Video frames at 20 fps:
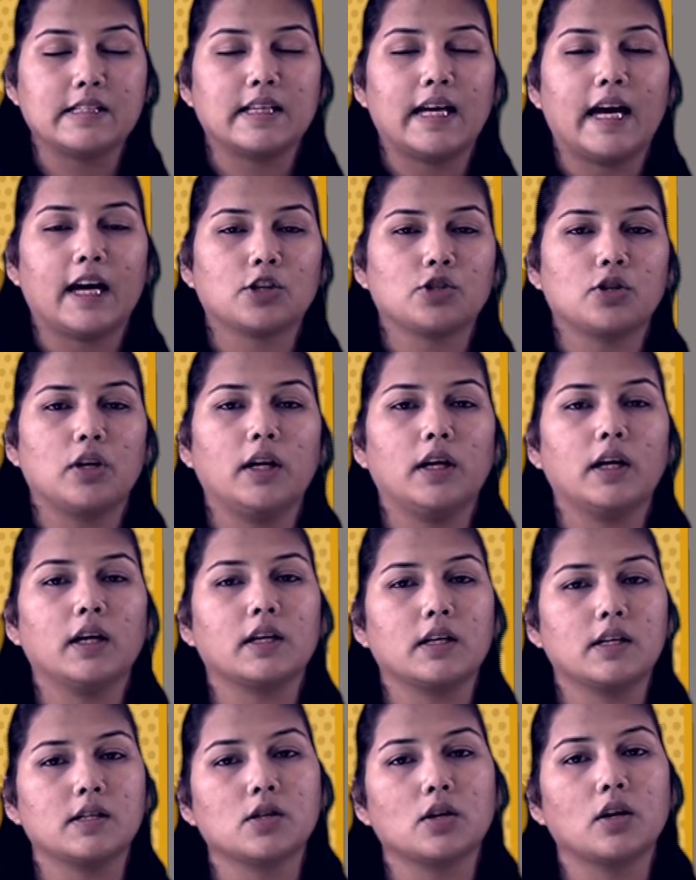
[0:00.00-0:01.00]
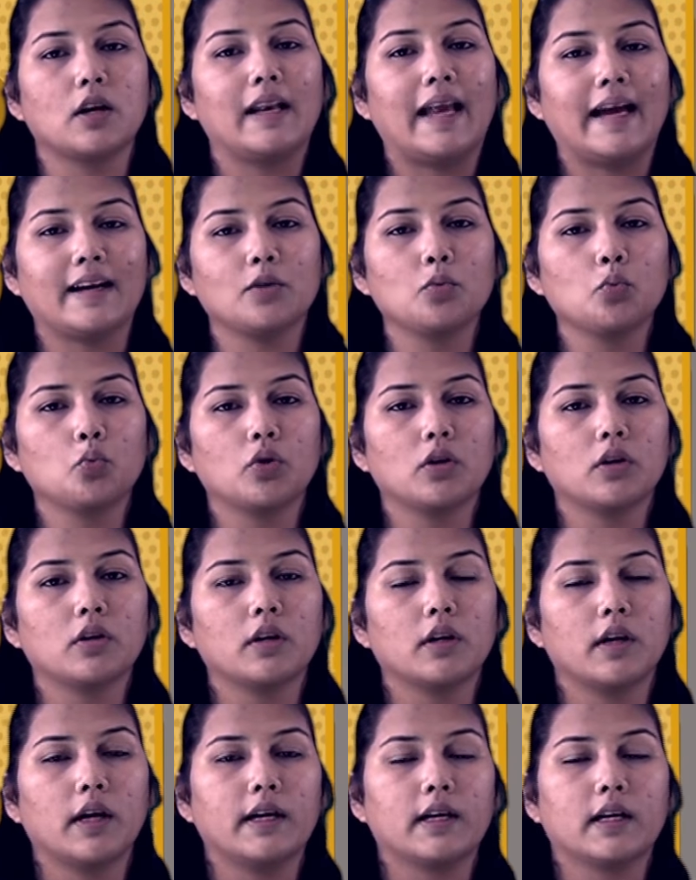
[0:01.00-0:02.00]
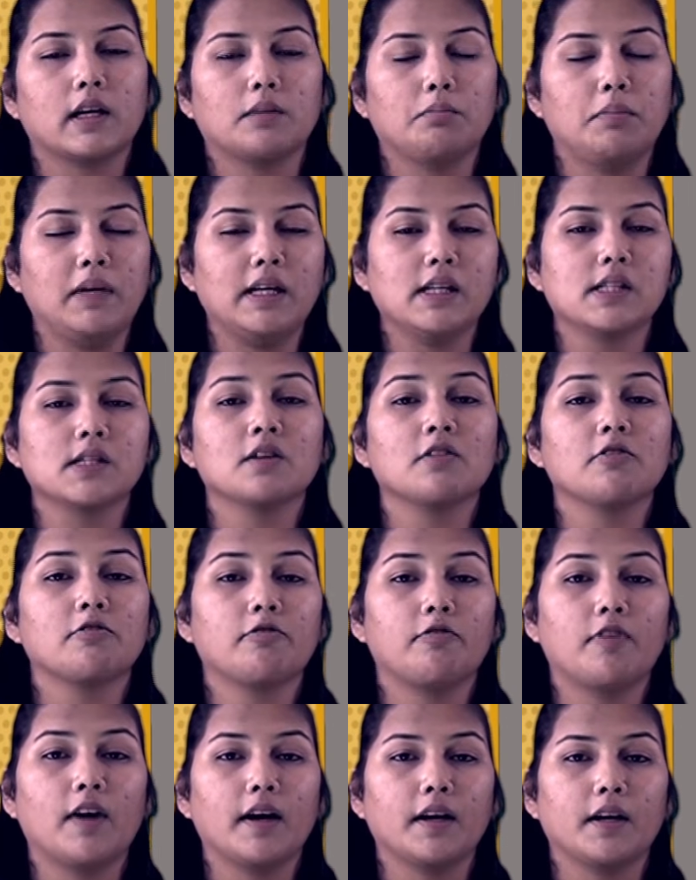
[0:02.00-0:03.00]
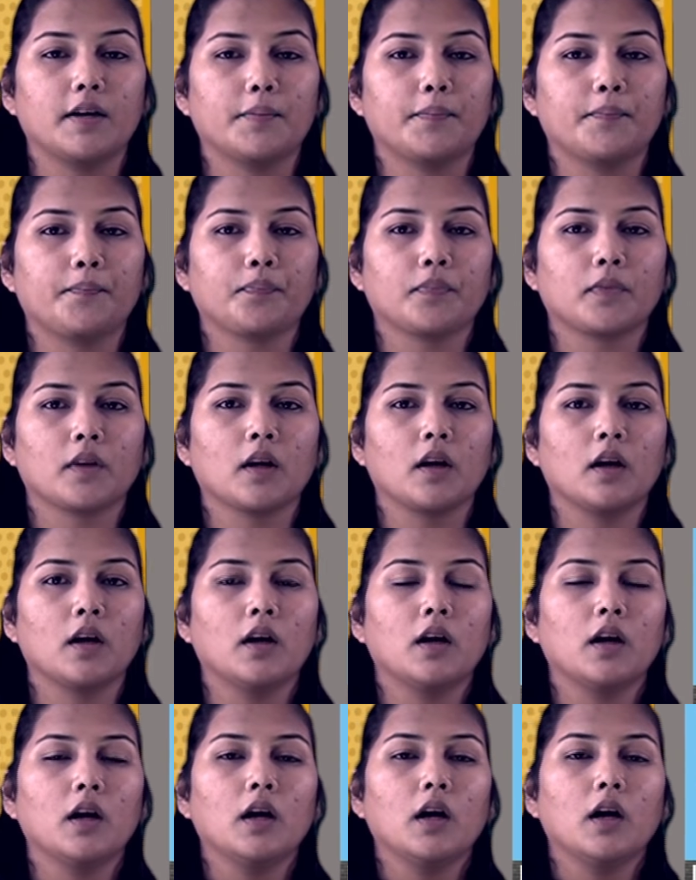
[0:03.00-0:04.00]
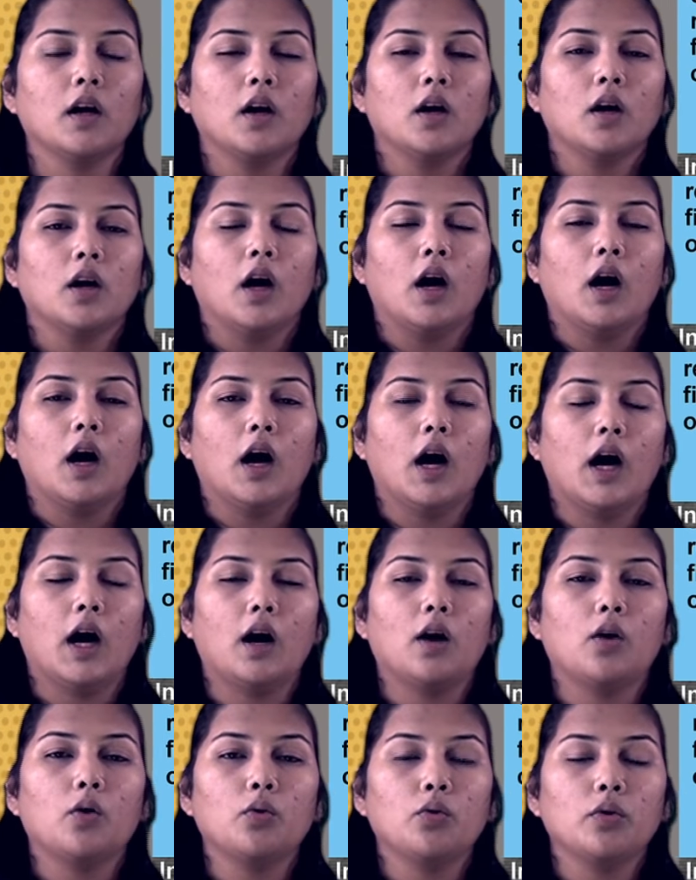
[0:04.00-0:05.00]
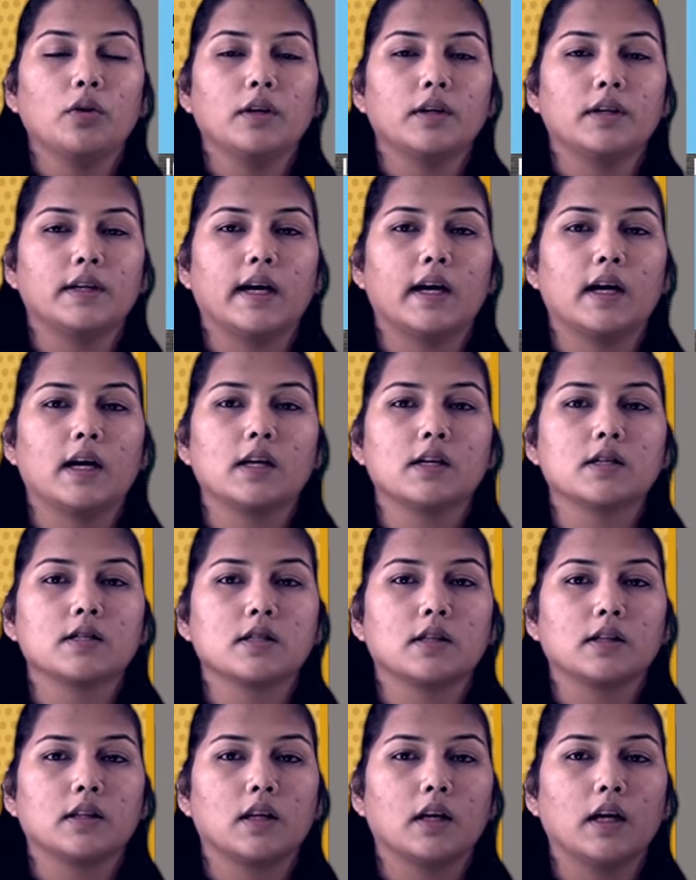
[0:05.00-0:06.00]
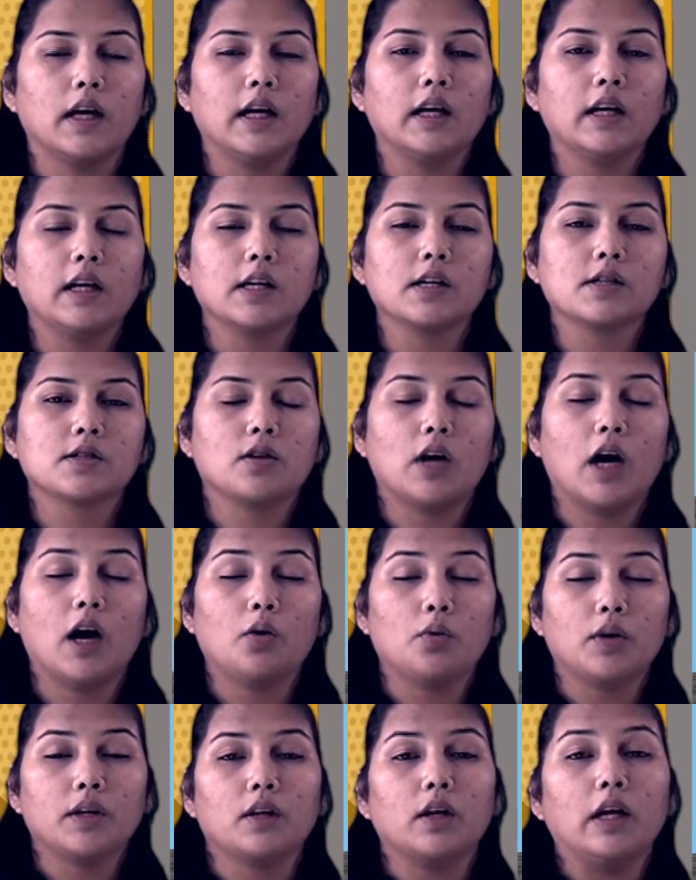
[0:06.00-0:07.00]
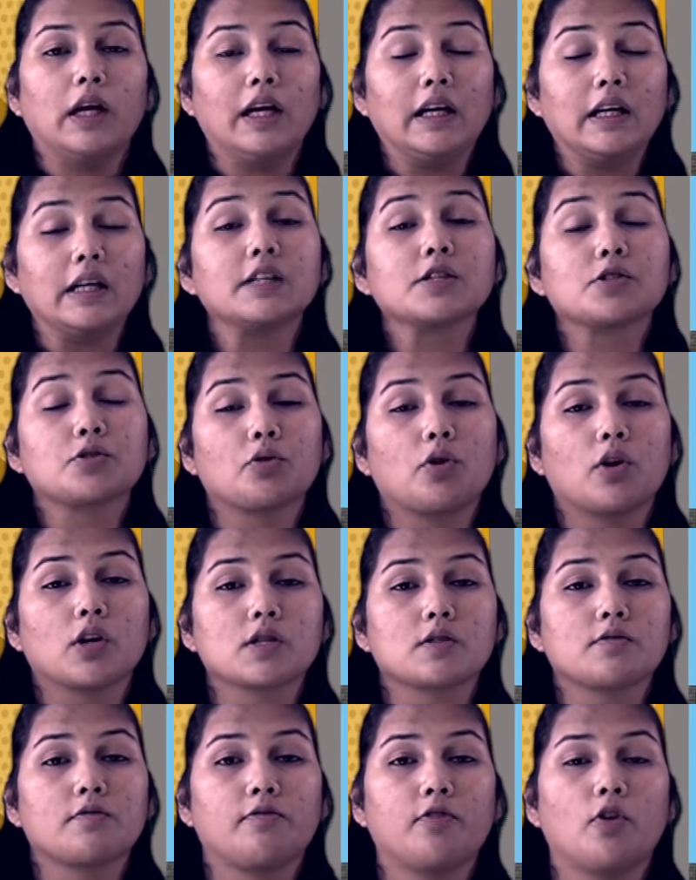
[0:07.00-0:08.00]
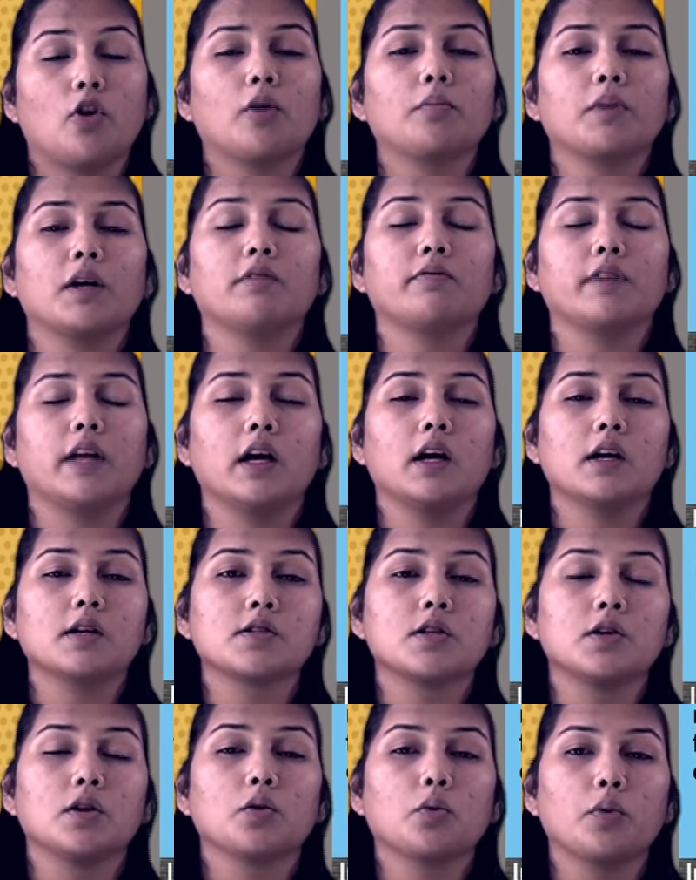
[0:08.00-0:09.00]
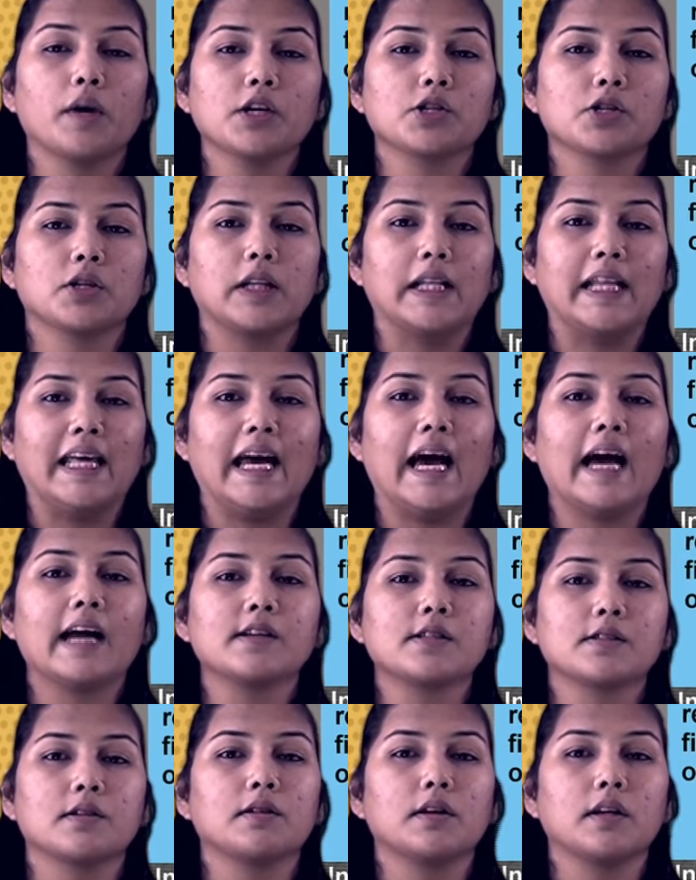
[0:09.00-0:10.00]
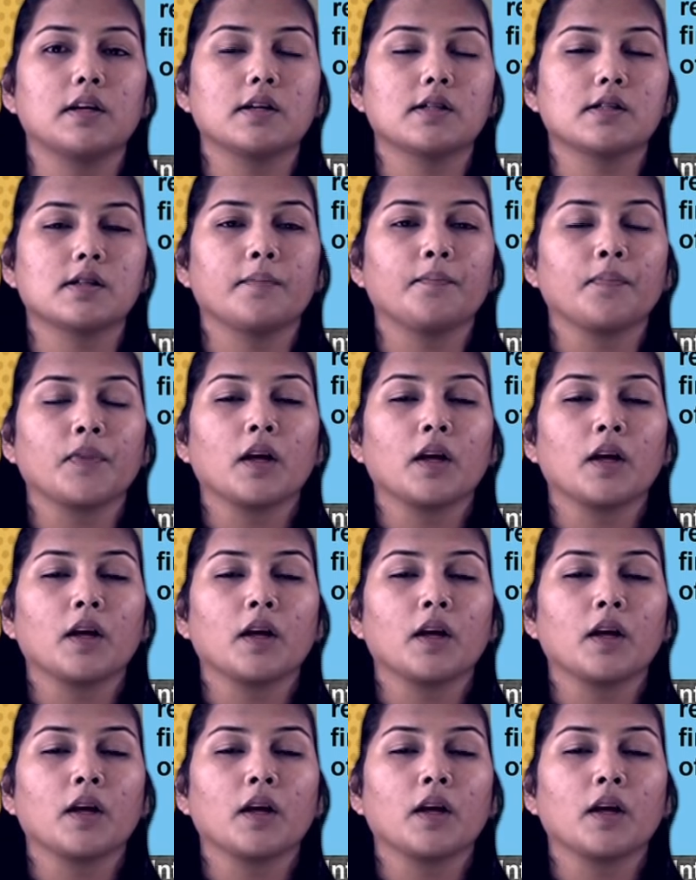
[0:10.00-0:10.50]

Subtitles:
actually, it is a Latin word, it means fire. How are the igneous rocks formed? If they ask you a question, the answer is,